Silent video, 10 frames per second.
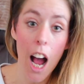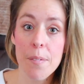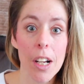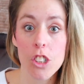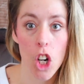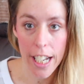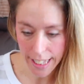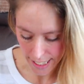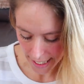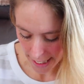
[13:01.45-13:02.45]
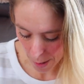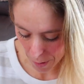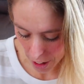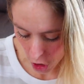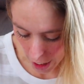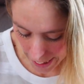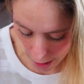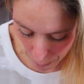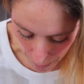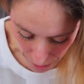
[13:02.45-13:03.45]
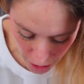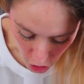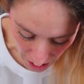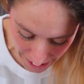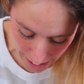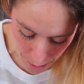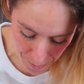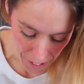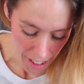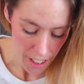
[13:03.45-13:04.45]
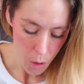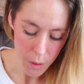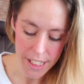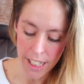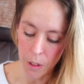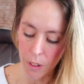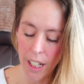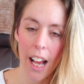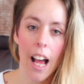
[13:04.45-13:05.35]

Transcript: I'm not trying this. I'm not trying them. I'm not trying them. What's the other one?